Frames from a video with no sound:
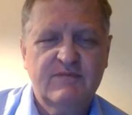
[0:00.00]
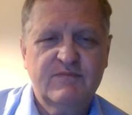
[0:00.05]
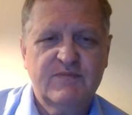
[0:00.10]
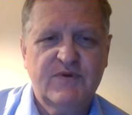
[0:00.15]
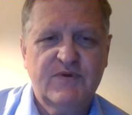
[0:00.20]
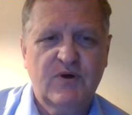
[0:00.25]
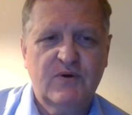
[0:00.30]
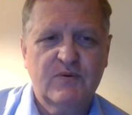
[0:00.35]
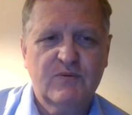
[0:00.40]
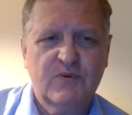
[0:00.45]

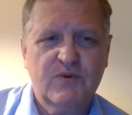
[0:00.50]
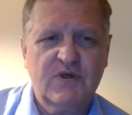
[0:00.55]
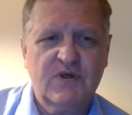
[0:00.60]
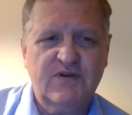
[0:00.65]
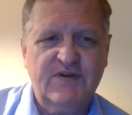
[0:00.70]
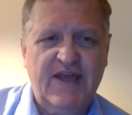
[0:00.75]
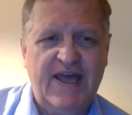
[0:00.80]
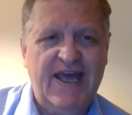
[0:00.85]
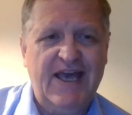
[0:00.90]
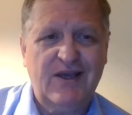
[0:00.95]
don't work
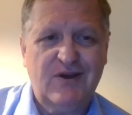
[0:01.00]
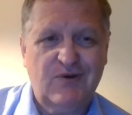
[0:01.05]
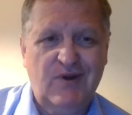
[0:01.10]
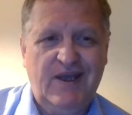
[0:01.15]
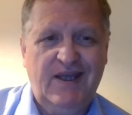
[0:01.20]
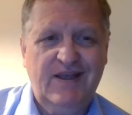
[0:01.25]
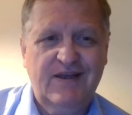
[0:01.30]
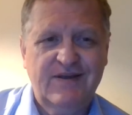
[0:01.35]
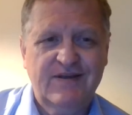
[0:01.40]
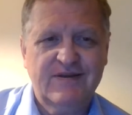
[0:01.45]
that
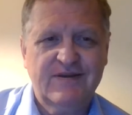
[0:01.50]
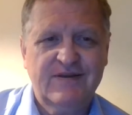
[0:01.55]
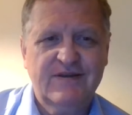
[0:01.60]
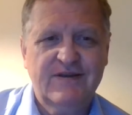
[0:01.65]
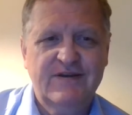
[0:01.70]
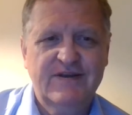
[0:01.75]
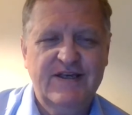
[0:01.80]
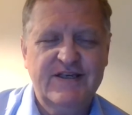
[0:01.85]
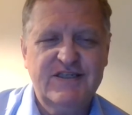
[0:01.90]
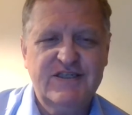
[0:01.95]
great
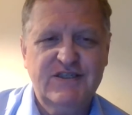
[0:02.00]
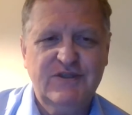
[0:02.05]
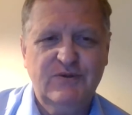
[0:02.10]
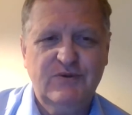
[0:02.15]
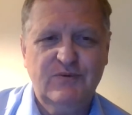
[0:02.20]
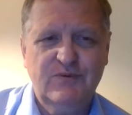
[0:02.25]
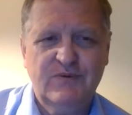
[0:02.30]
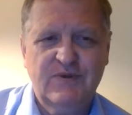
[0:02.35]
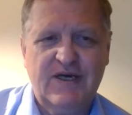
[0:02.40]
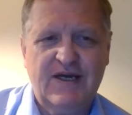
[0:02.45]
unless
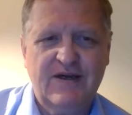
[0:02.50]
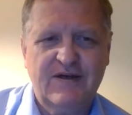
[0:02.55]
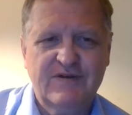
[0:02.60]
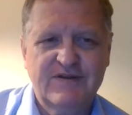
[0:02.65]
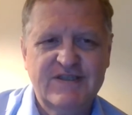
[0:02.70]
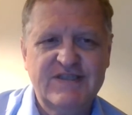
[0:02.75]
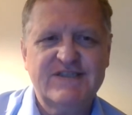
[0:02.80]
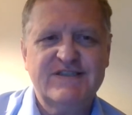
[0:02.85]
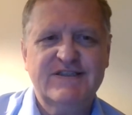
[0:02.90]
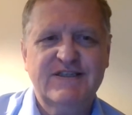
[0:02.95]
you are
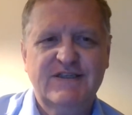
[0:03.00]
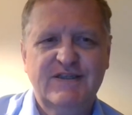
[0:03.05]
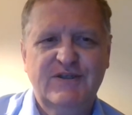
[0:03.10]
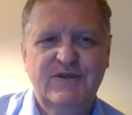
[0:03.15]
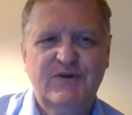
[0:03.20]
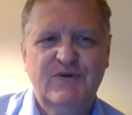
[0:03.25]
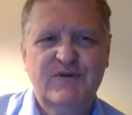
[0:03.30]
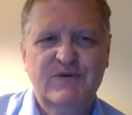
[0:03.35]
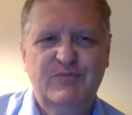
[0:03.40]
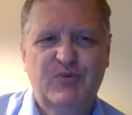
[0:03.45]
listening
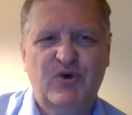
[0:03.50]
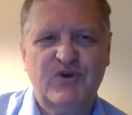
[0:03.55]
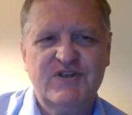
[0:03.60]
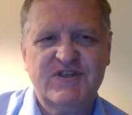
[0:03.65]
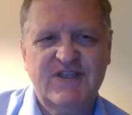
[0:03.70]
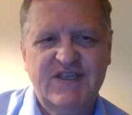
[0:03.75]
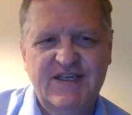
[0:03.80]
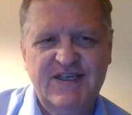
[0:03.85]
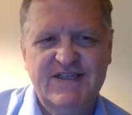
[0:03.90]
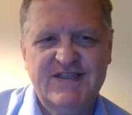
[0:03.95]
to the
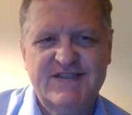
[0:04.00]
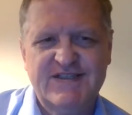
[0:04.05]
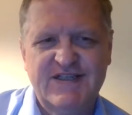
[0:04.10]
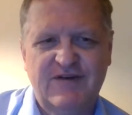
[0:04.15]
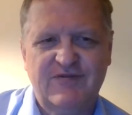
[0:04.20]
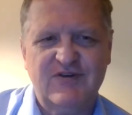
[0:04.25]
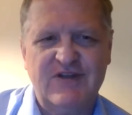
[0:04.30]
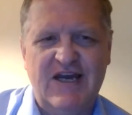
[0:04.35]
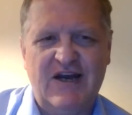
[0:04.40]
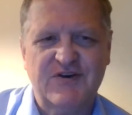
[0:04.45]
Portuguese
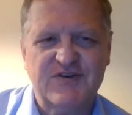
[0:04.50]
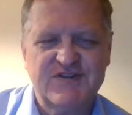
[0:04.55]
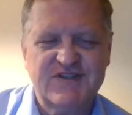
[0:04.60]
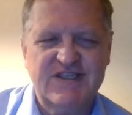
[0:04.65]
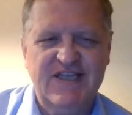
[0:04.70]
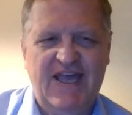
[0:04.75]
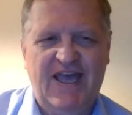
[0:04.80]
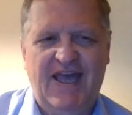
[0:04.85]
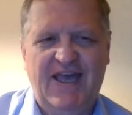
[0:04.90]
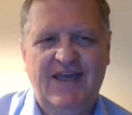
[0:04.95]
several hours a
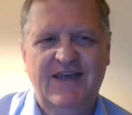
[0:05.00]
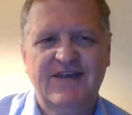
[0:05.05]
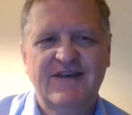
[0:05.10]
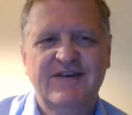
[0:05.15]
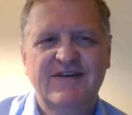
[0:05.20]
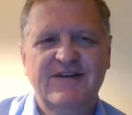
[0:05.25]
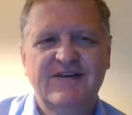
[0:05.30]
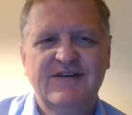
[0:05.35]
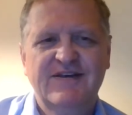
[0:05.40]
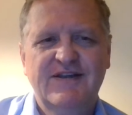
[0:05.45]
day,
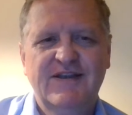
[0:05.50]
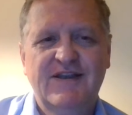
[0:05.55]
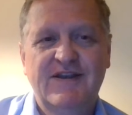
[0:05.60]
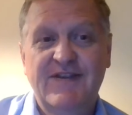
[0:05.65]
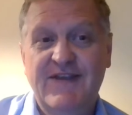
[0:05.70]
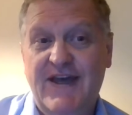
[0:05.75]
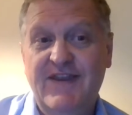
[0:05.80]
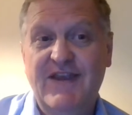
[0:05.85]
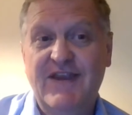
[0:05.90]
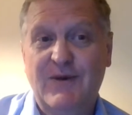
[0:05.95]
and
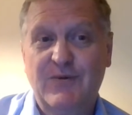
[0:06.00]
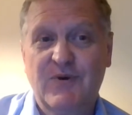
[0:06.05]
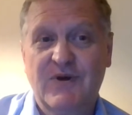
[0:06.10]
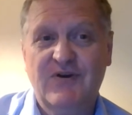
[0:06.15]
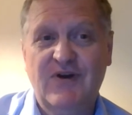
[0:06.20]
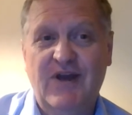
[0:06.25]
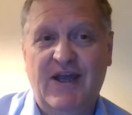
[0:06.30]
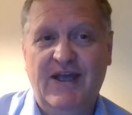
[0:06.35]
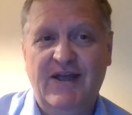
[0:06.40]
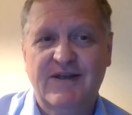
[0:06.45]
then they work
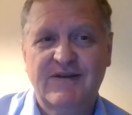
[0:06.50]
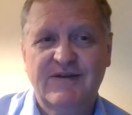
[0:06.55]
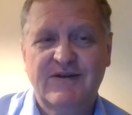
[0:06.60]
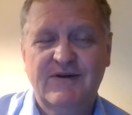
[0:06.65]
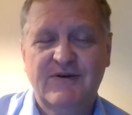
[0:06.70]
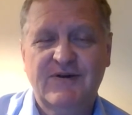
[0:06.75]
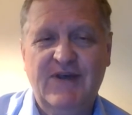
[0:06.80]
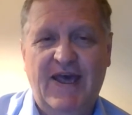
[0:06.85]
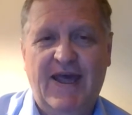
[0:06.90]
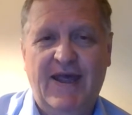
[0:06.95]
great,
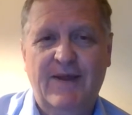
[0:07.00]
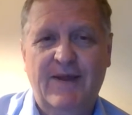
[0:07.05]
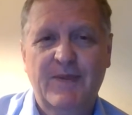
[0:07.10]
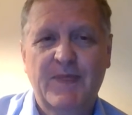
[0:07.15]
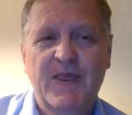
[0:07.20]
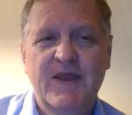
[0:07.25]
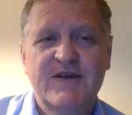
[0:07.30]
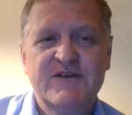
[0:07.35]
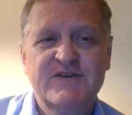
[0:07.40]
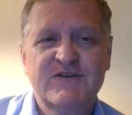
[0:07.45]
okay?
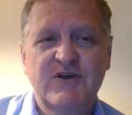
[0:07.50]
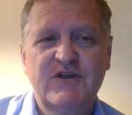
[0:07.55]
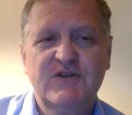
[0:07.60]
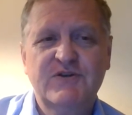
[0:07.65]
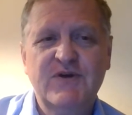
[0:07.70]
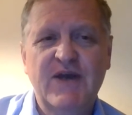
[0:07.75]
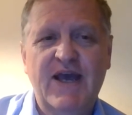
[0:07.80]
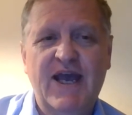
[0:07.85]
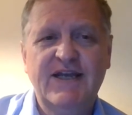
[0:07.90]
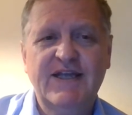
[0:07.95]
So you're
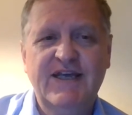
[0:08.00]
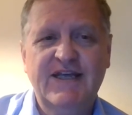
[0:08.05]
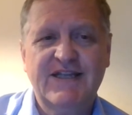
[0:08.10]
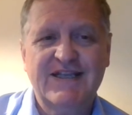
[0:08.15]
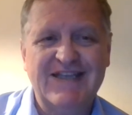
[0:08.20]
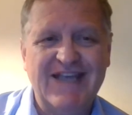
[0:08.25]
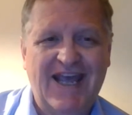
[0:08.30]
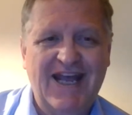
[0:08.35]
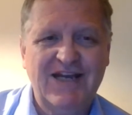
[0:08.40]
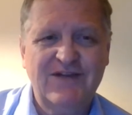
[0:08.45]
trying to get
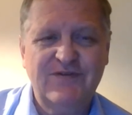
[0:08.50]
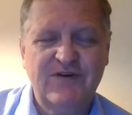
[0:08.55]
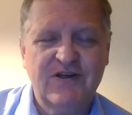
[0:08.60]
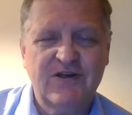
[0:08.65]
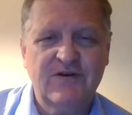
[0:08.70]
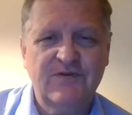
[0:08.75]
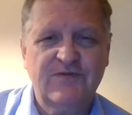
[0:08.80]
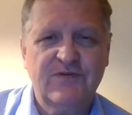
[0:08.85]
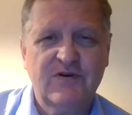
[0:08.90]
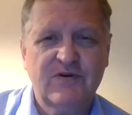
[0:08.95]
a native
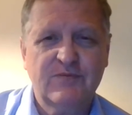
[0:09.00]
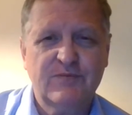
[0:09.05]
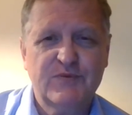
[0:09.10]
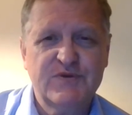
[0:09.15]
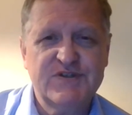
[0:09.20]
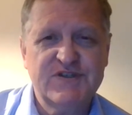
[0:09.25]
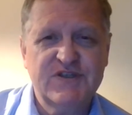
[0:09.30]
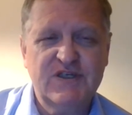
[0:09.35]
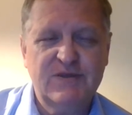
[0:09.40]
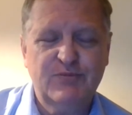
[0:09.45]
ear for
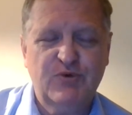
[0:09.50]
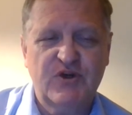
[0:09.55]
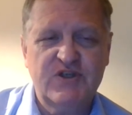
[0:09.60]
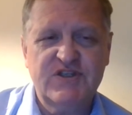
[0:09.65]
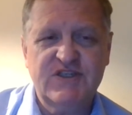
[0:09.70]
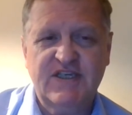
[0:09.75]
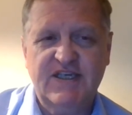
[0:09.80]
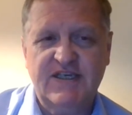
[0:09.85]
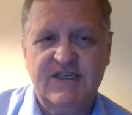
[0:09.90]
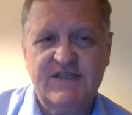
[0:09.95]
Brazilian
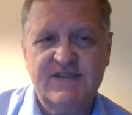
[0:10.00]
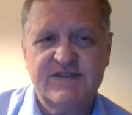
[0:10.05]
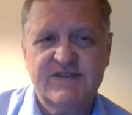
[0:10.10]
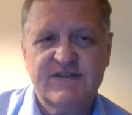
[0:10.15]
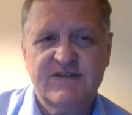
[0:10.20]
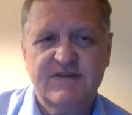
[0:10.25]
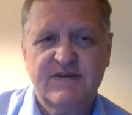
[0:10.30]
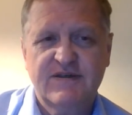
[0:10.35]
Portuguese,